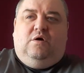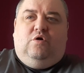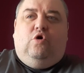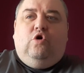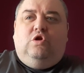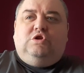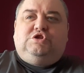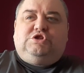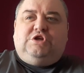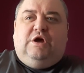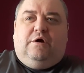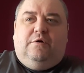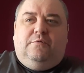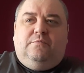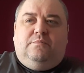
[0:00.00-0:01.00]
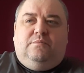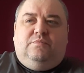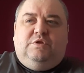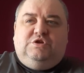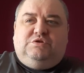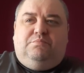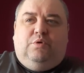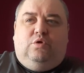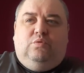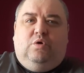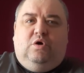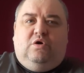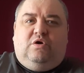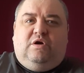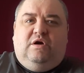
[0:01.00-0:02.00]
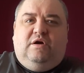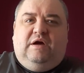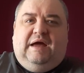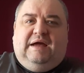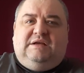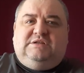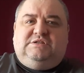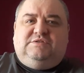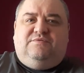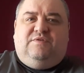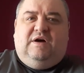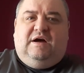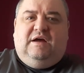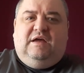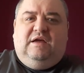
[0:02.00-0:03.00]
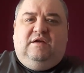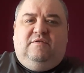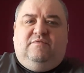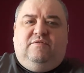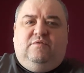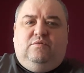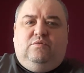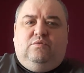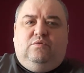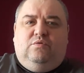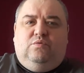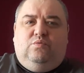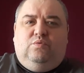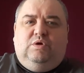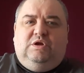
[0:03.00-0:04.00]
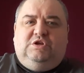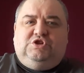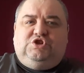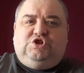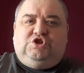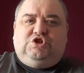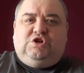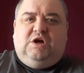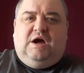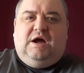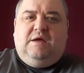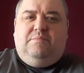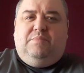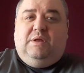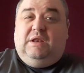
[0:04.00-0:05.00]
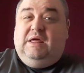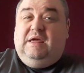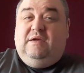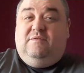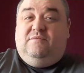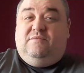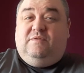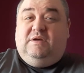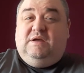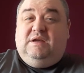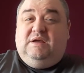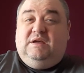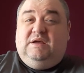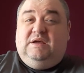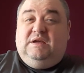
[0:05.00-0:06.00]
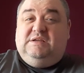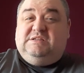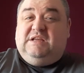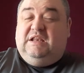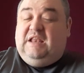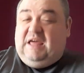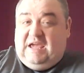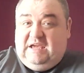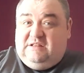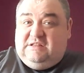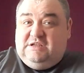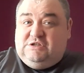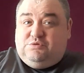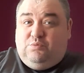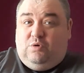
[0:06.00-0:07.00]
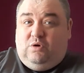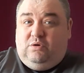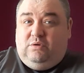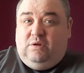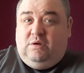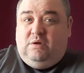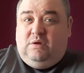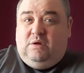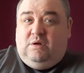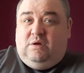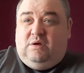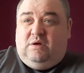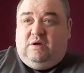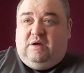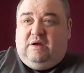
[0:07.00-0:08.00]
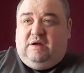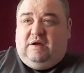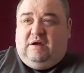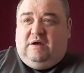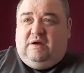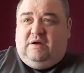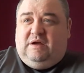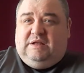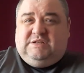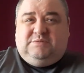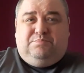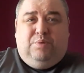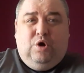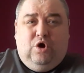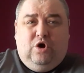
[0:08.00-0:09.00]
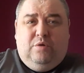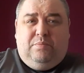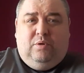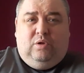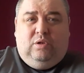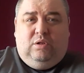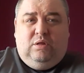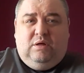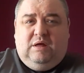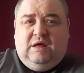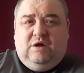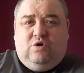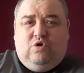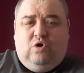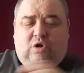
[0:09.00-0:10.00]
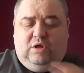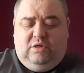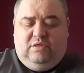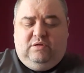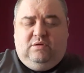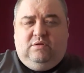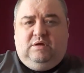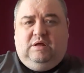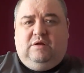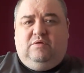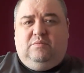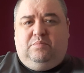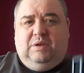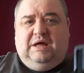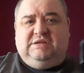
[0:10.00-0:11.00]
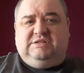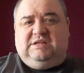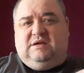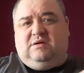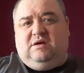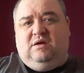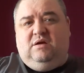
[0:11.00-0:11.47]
Also, there's a Bullworker X5, which I believe is a ladies' one. It's purple in colour. The plastic